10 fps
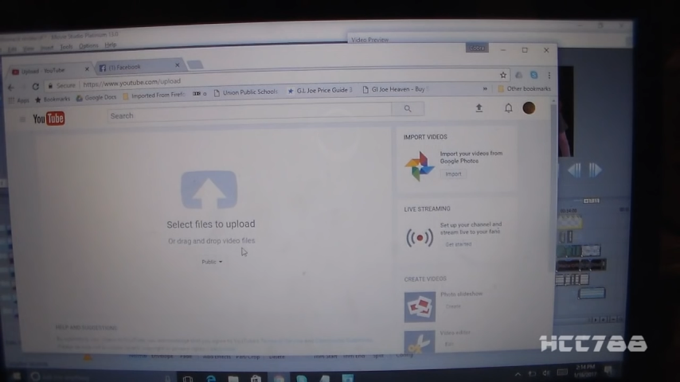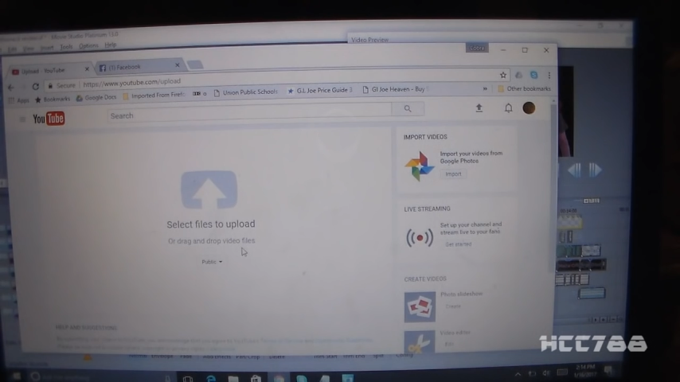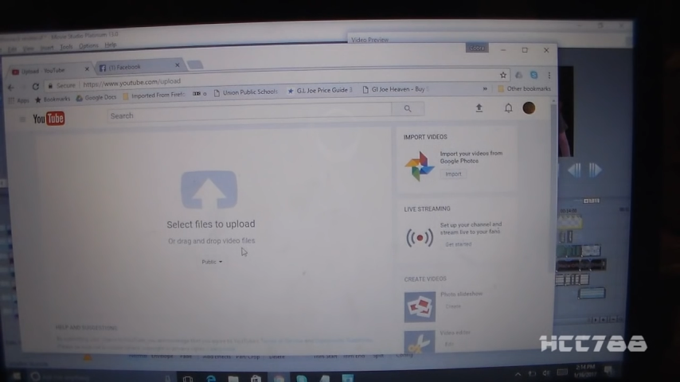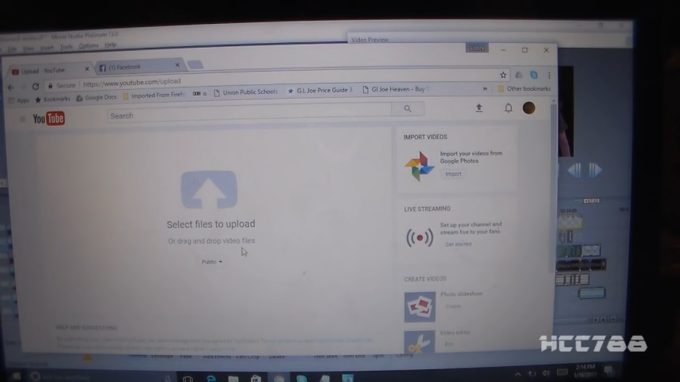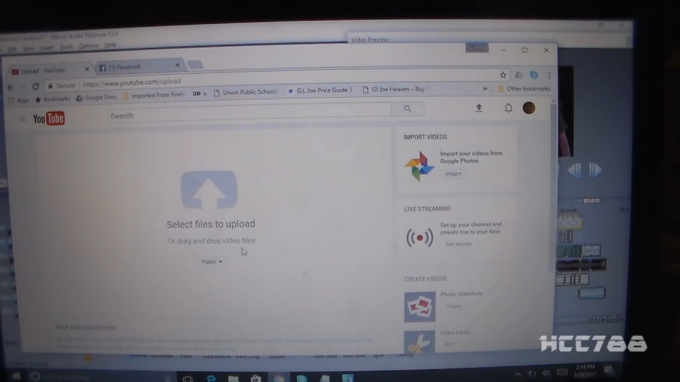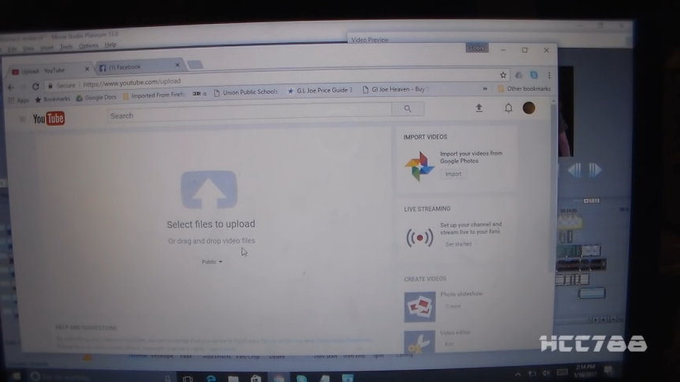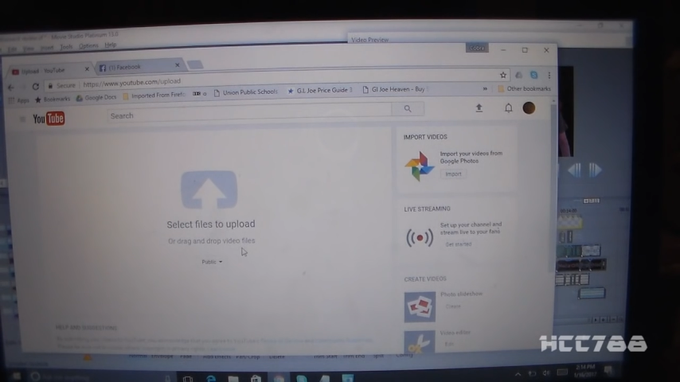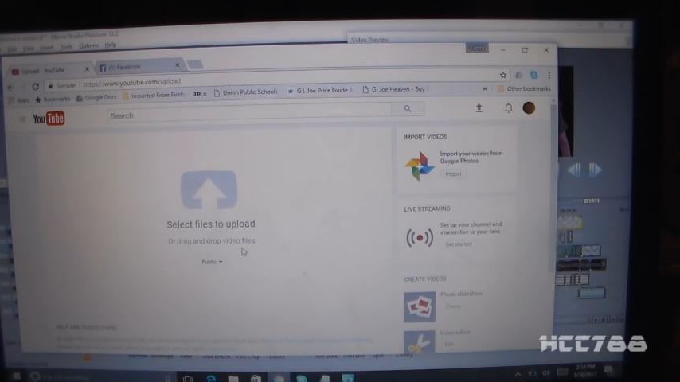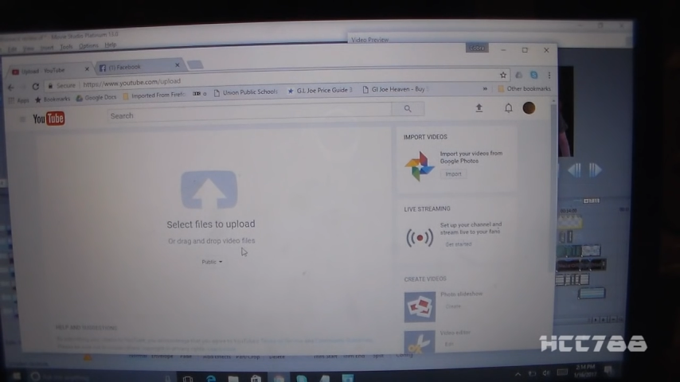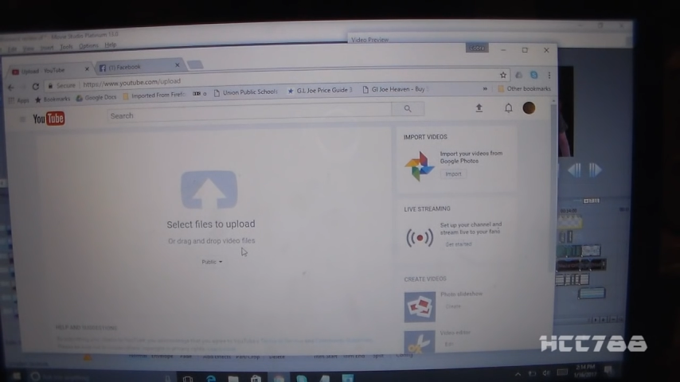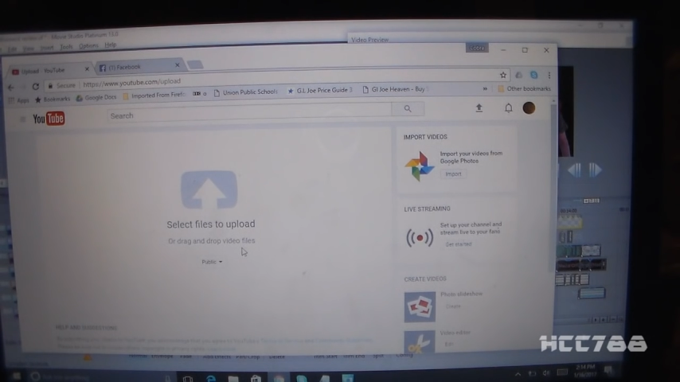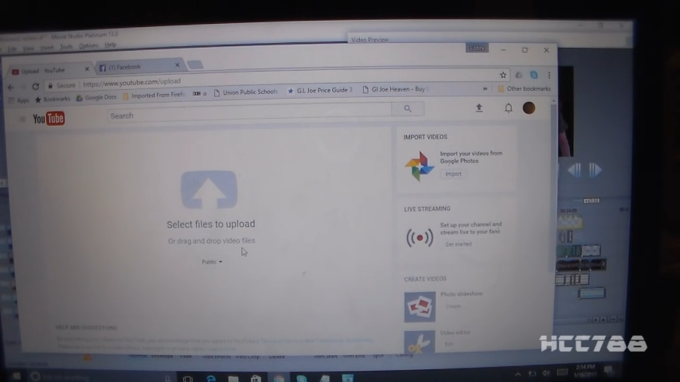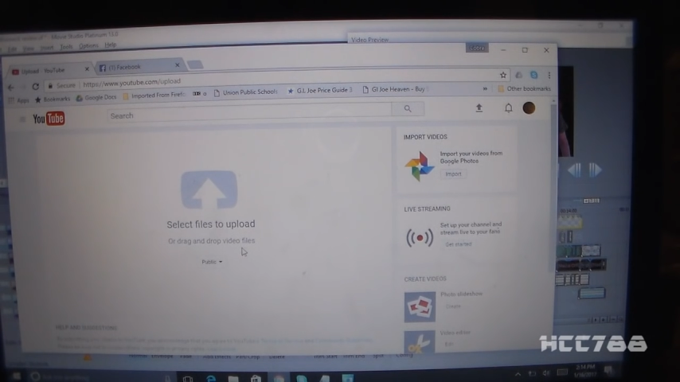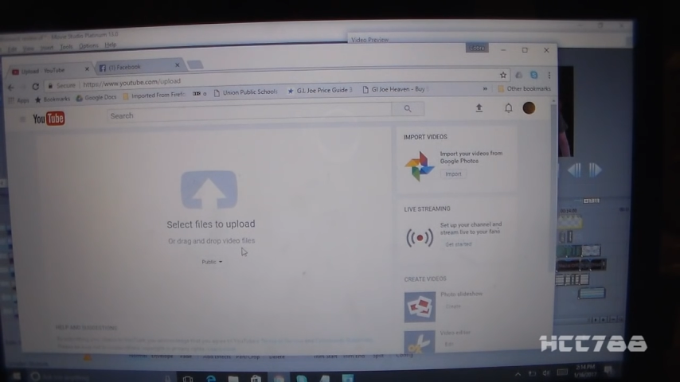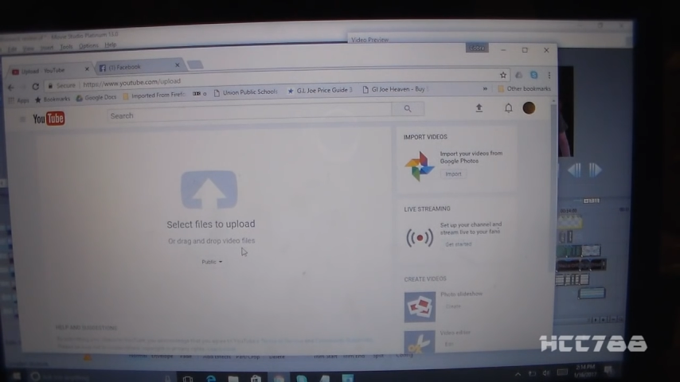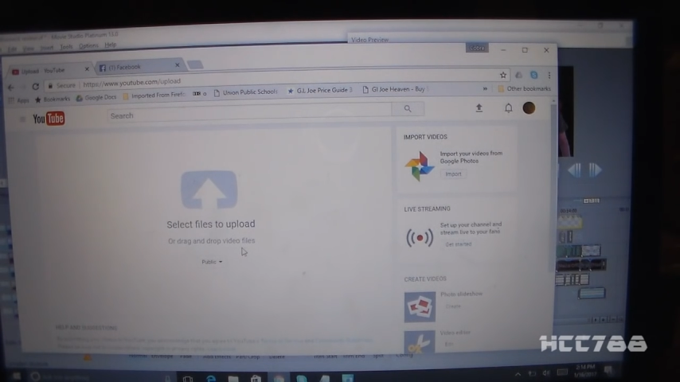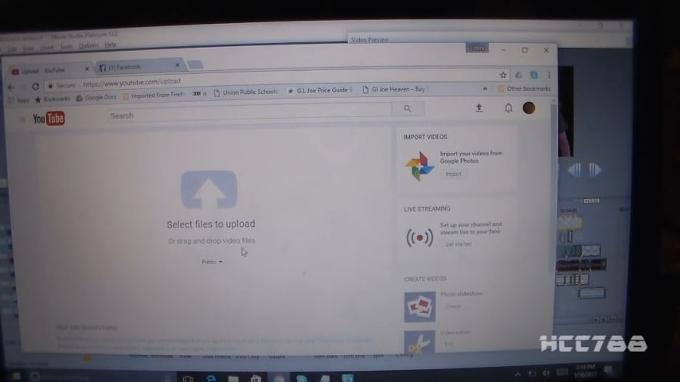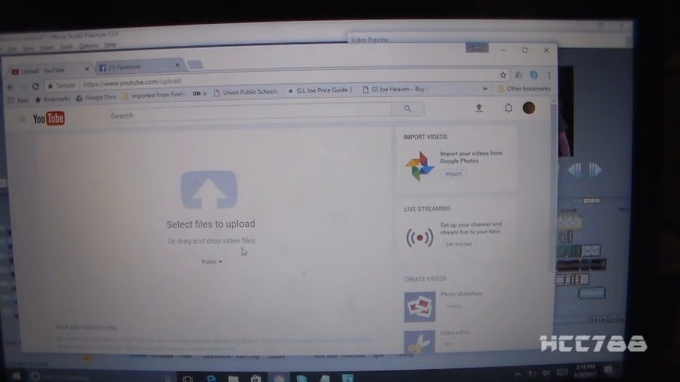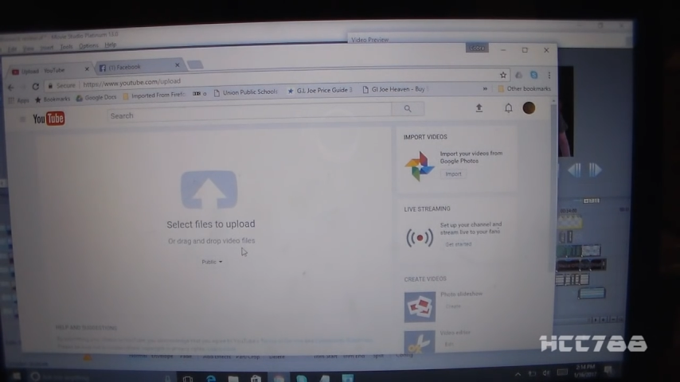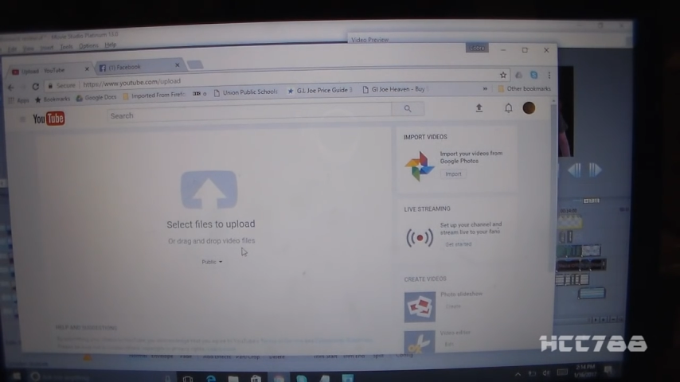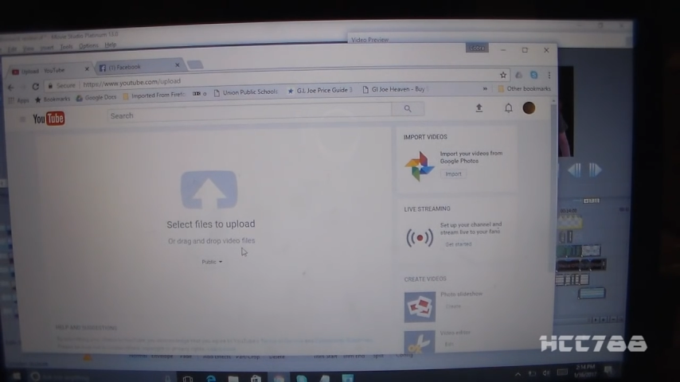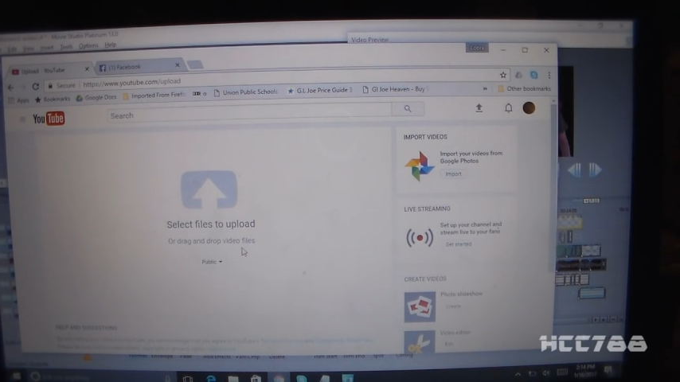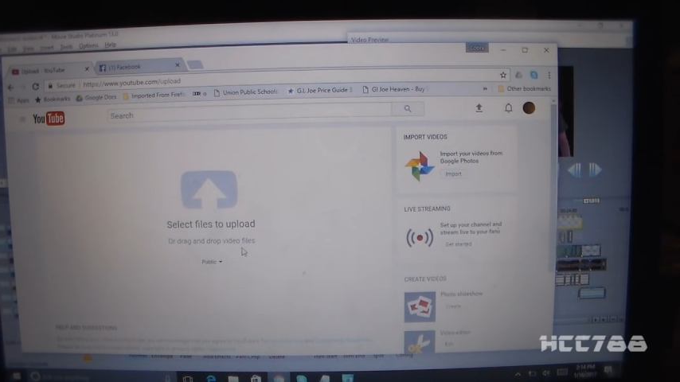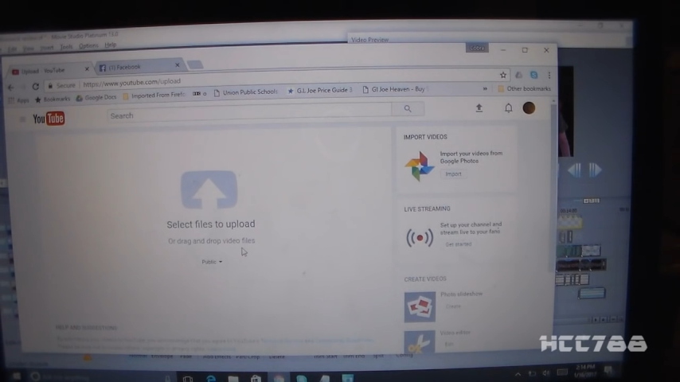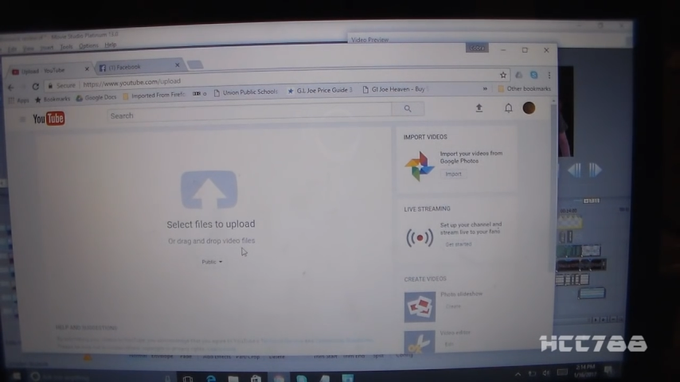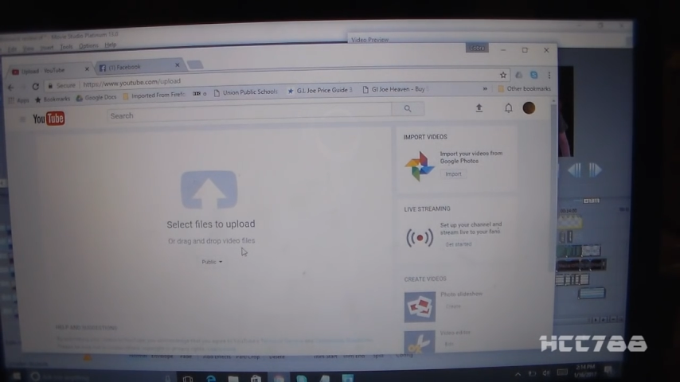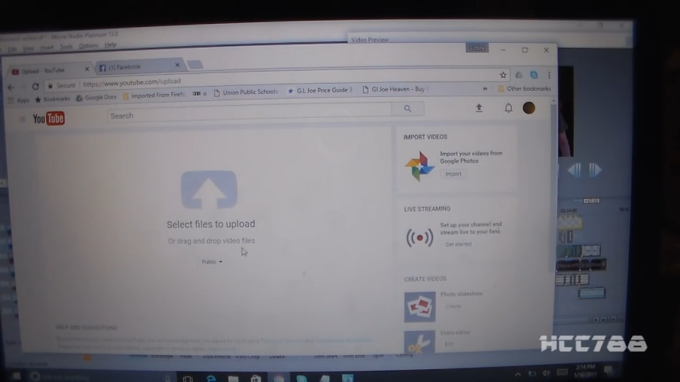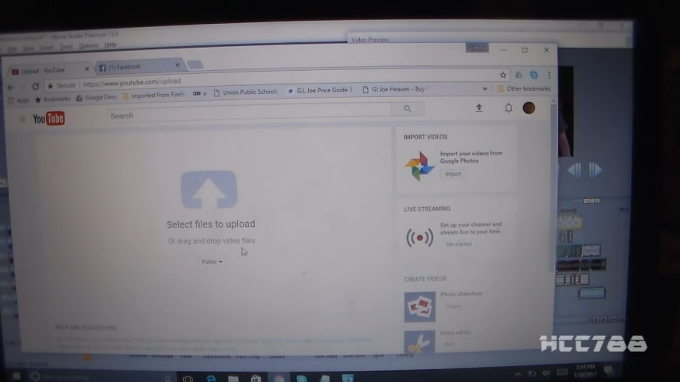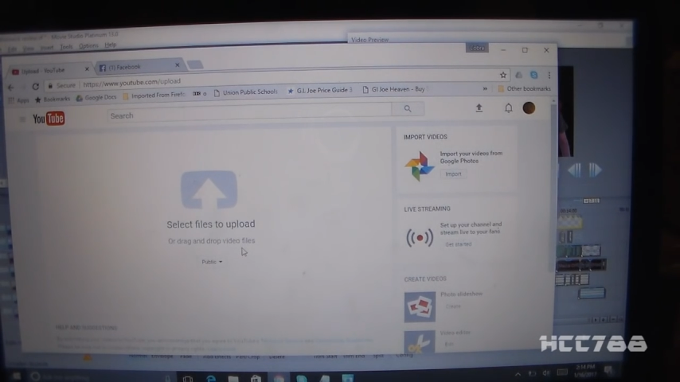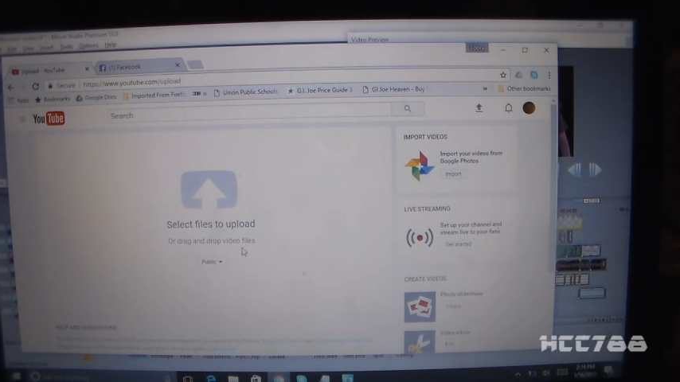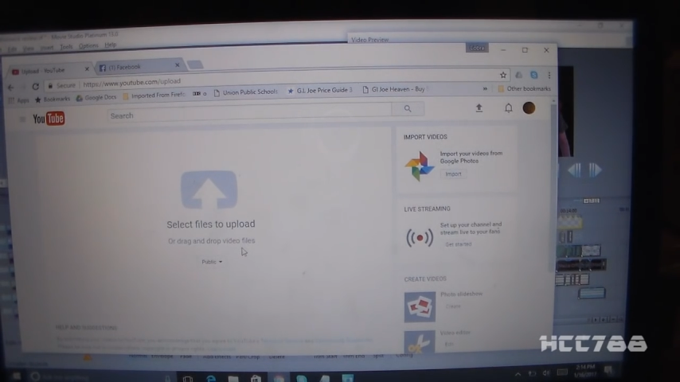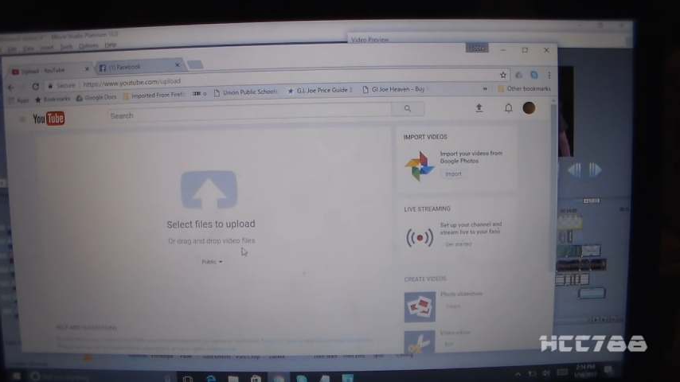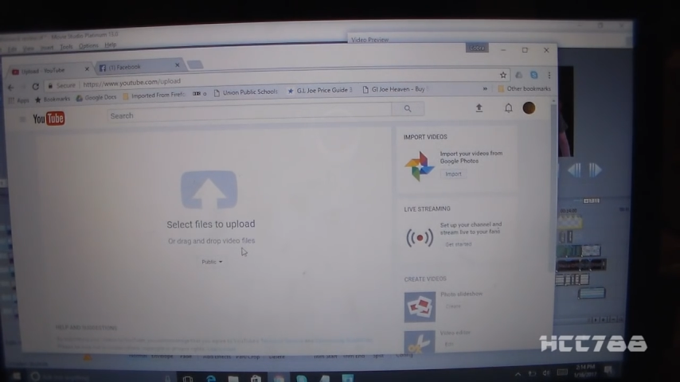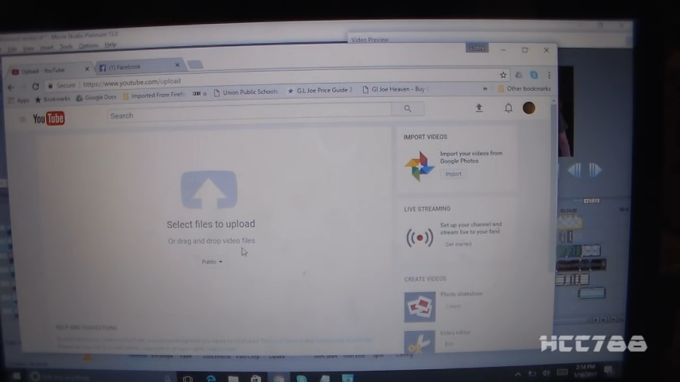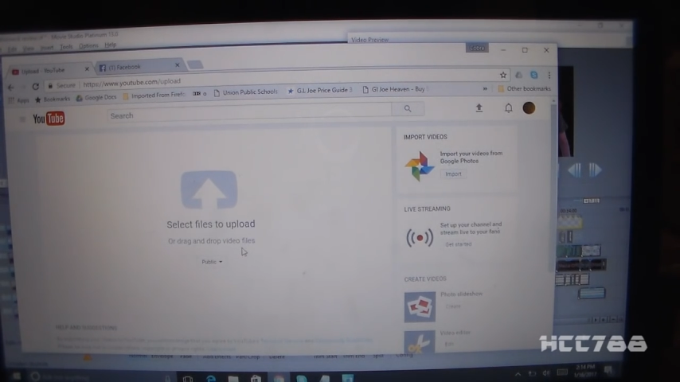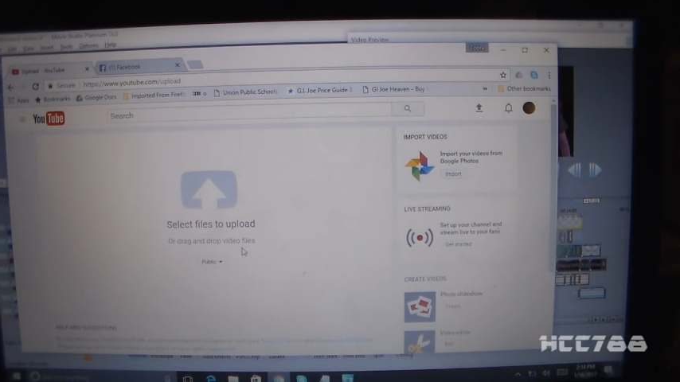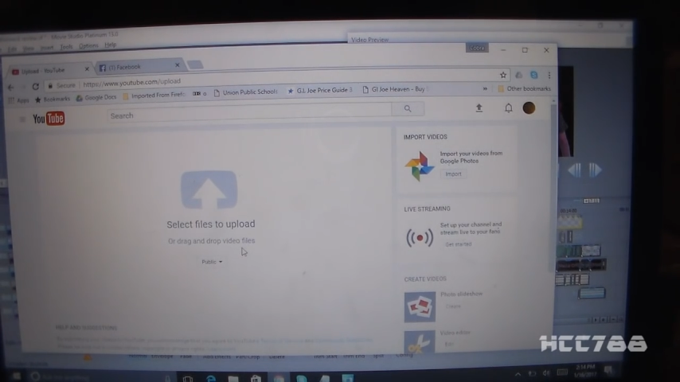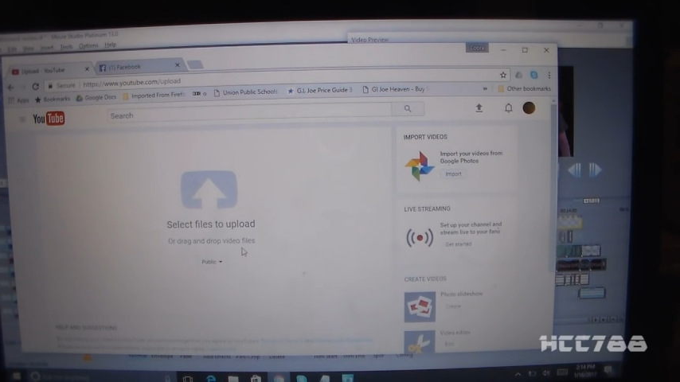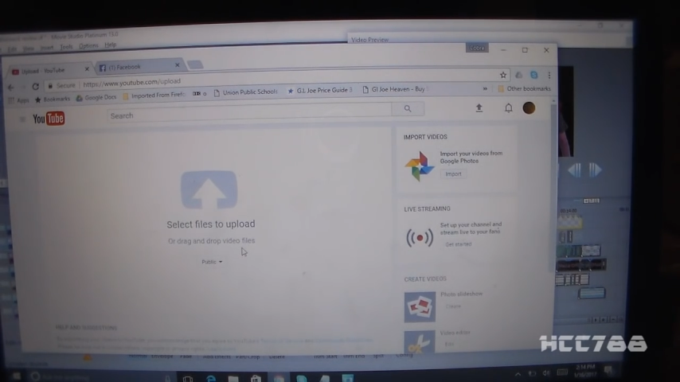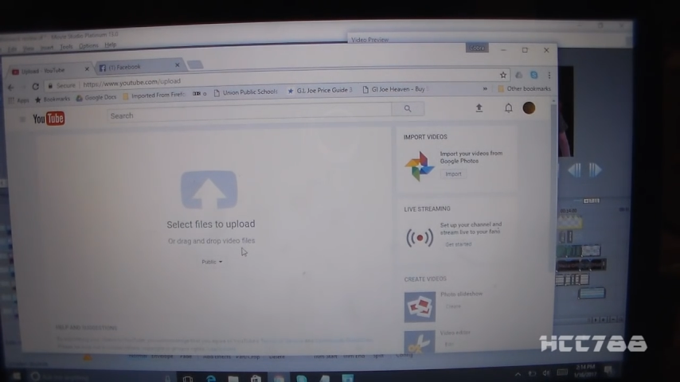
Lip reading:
Nobody's mouth can be seen.